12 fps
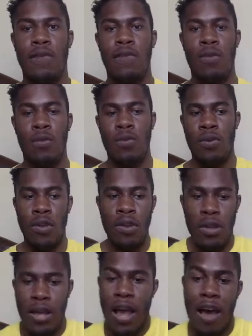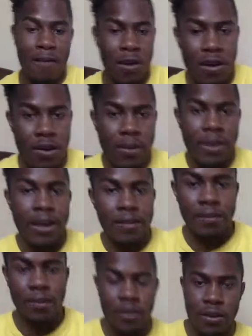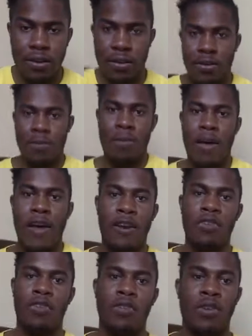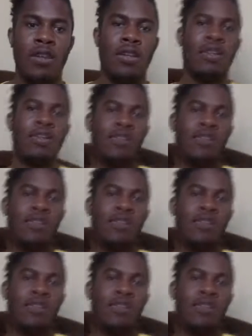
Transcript: if you have 100,000 to manage,